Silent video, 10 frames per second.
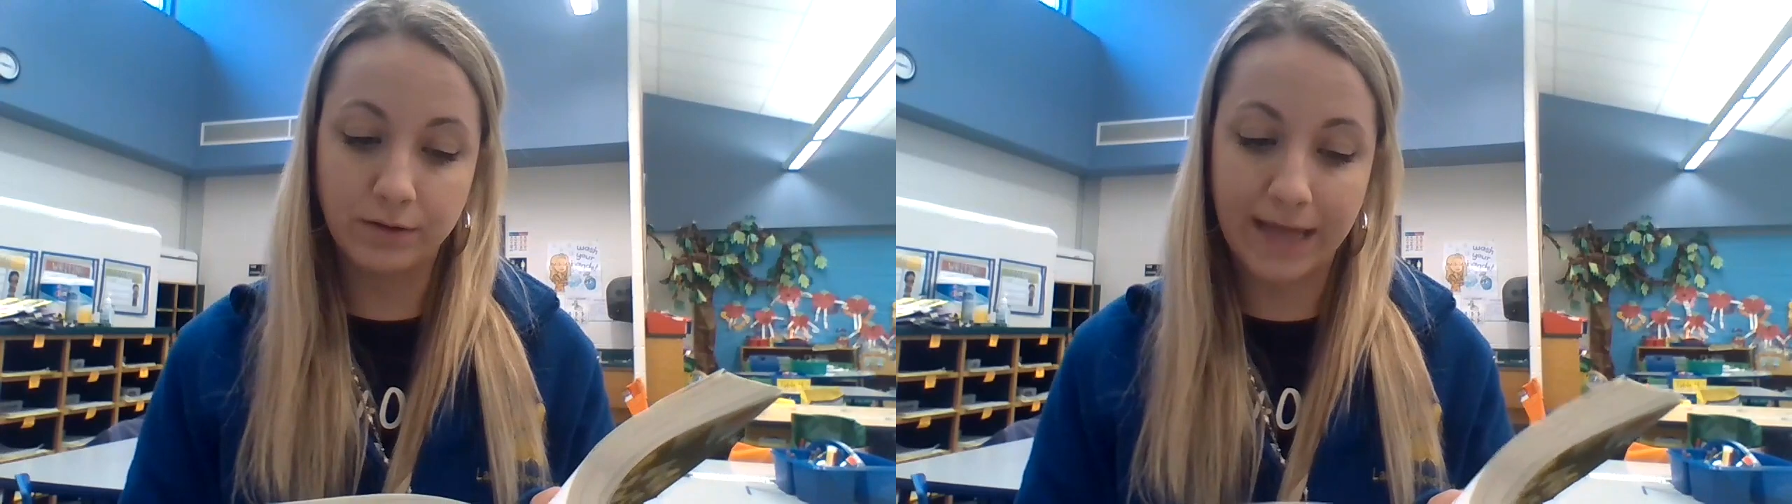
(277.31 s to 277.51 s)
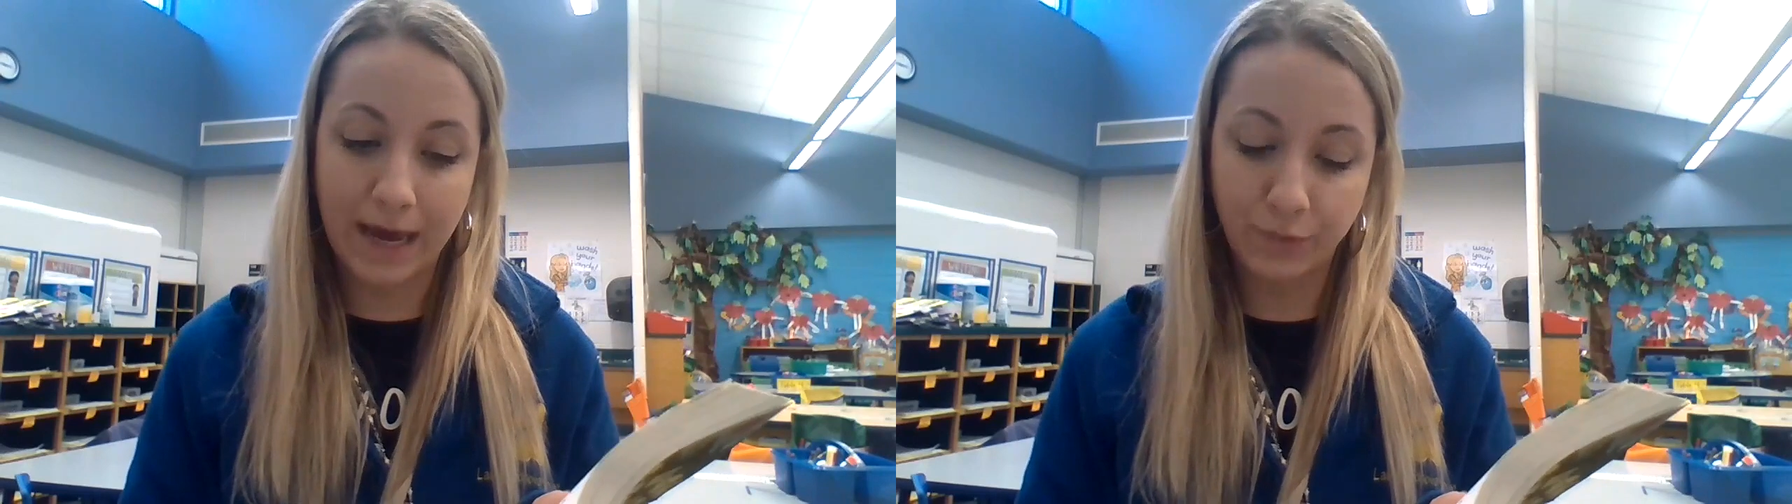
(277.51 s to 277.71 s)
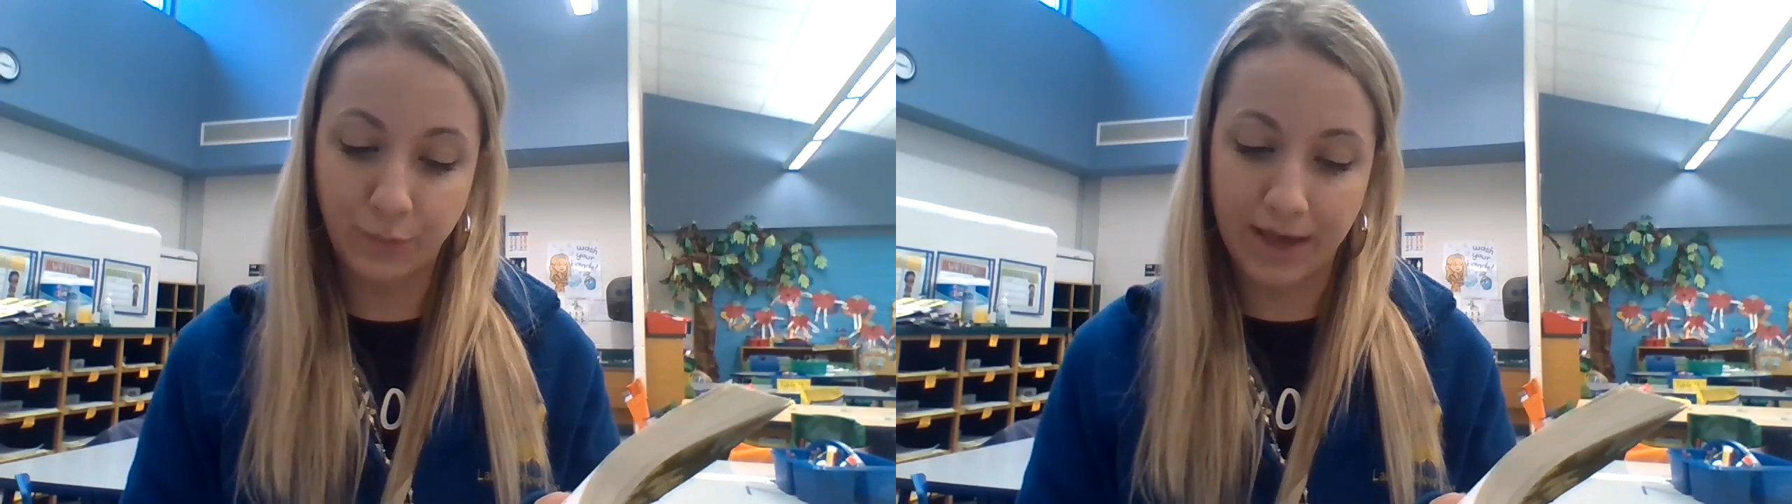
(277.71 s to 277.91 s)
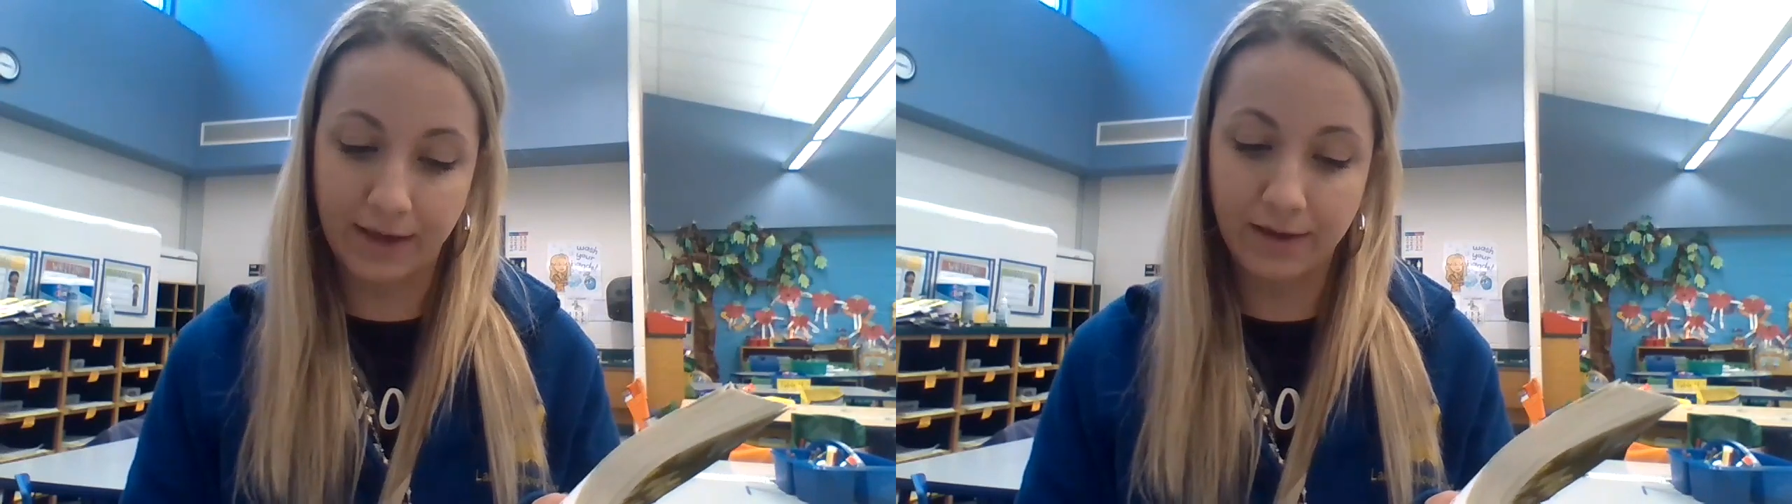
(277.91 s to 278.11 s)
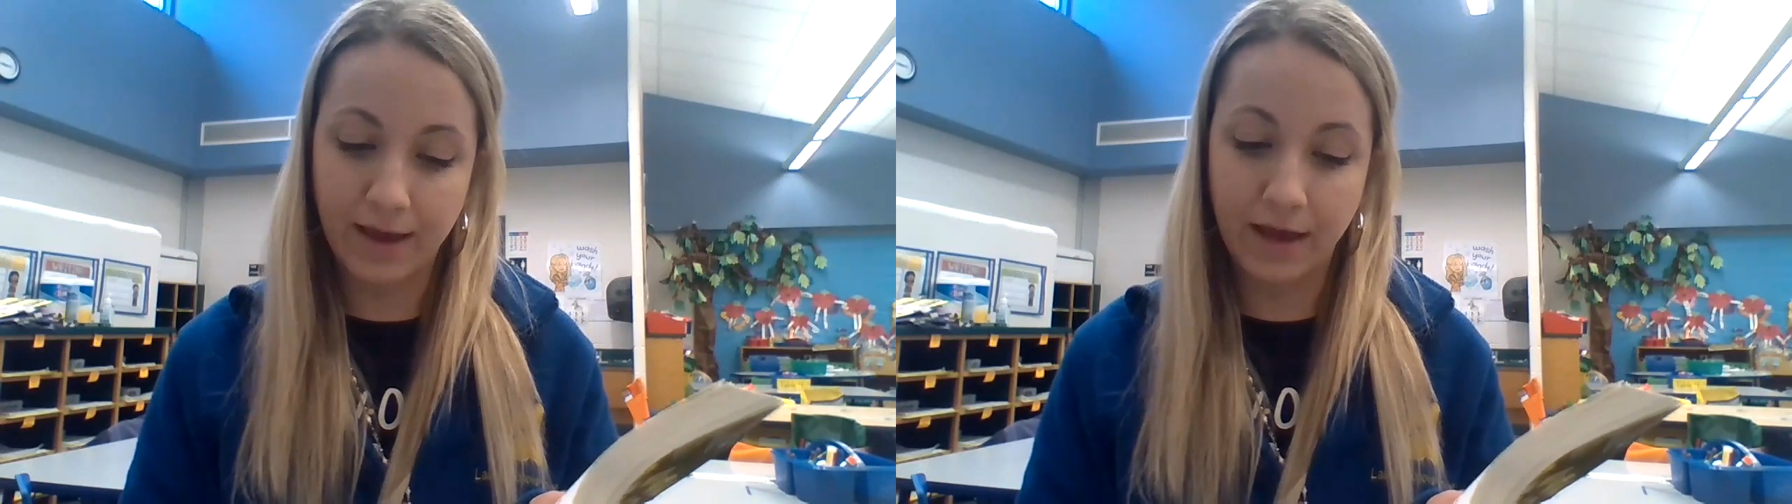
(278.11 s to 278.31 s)

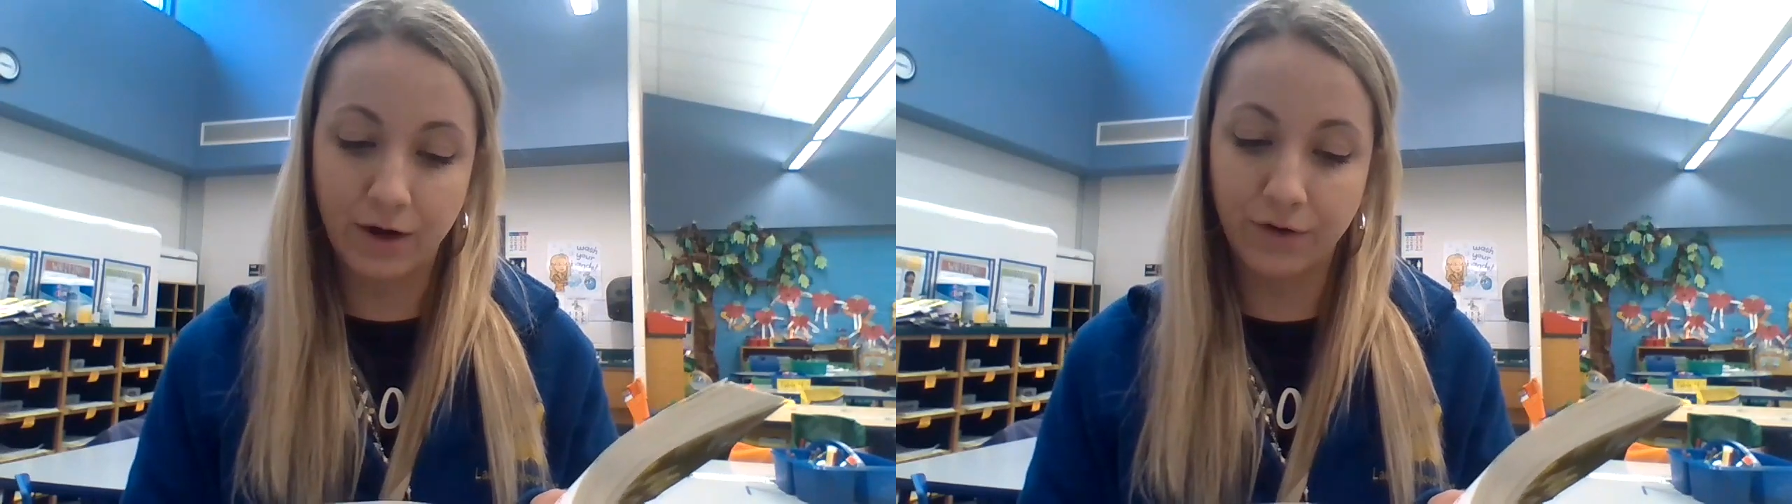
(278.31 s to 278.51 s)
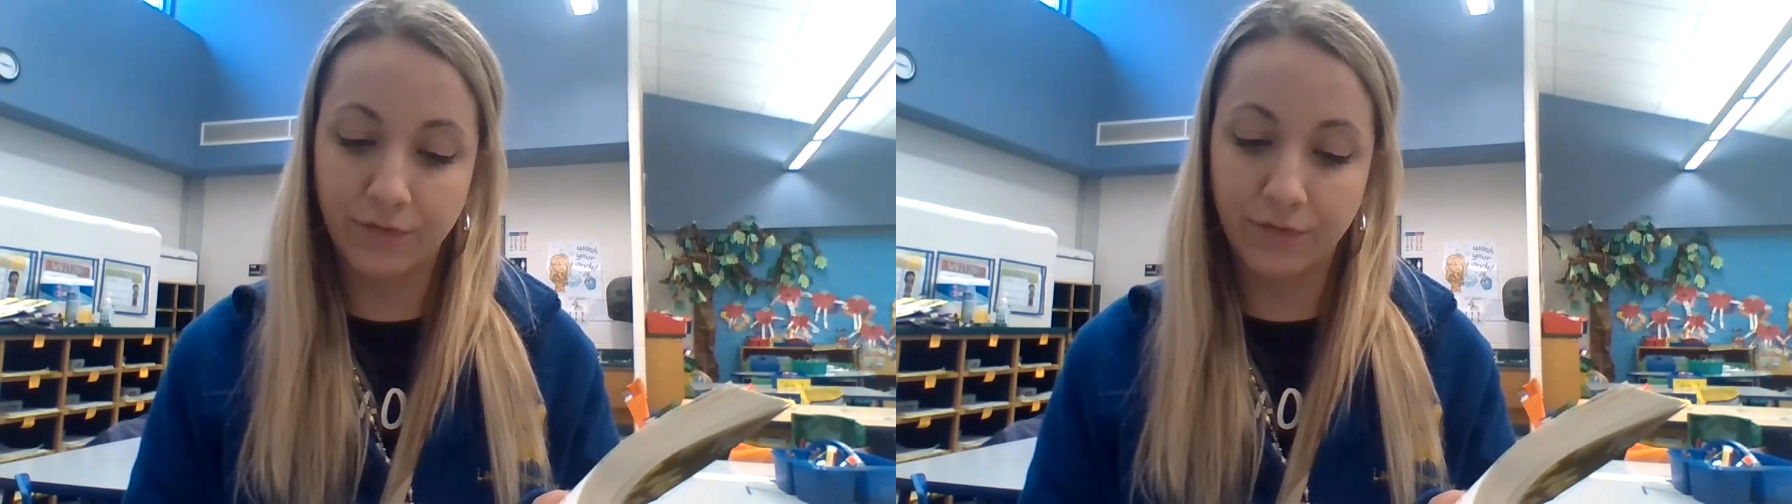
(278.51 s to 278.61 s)
Loudwing and her